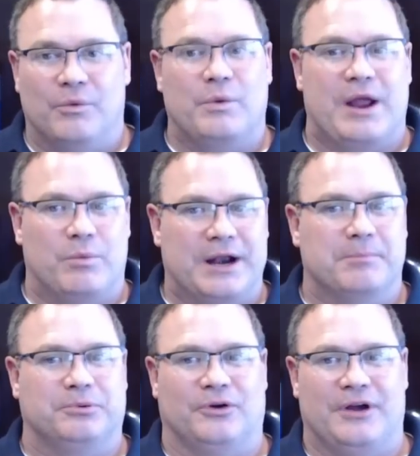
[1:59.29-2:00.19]
we have one
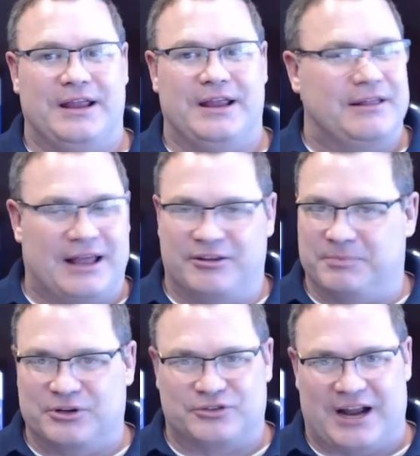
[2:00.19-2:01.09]
employee
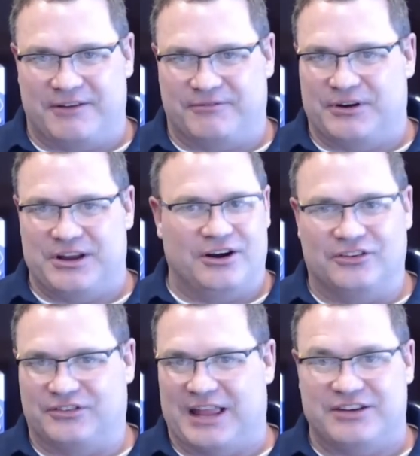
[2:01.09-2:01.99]
that's been trying for
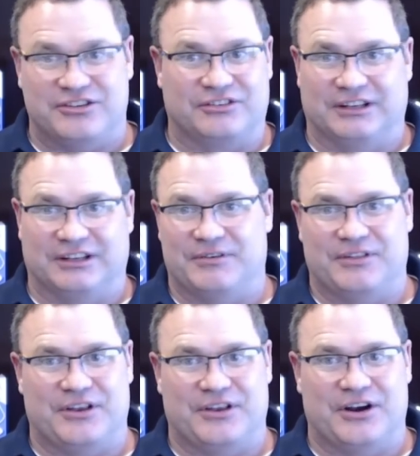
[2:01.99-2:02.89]
years. They just
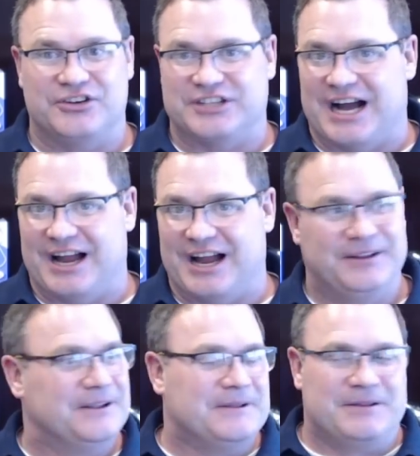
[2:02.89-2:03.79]
delivered their child.
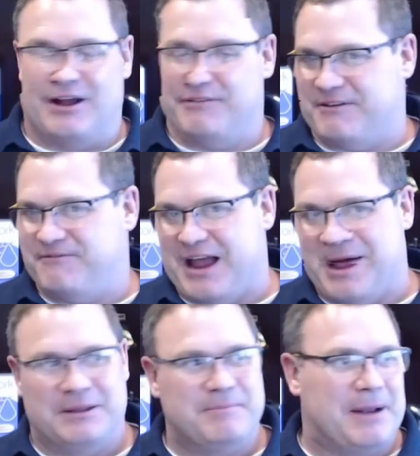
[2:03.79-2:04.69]
I've had
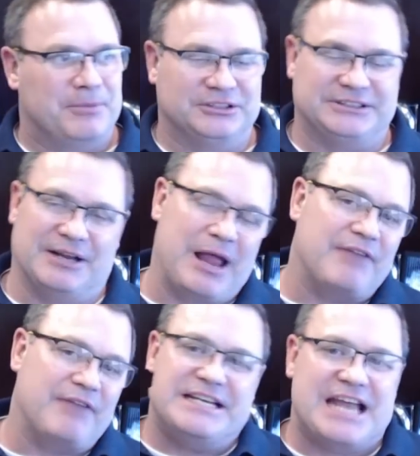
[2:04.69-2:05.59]
family members, and
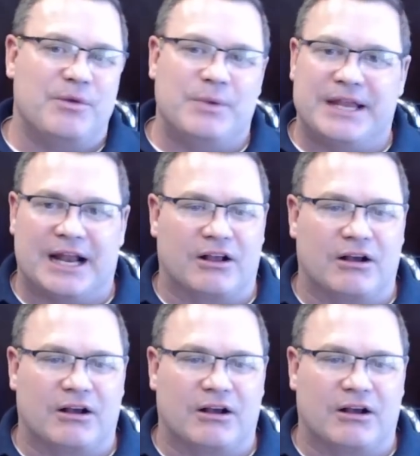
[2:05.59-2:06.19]
every day we get a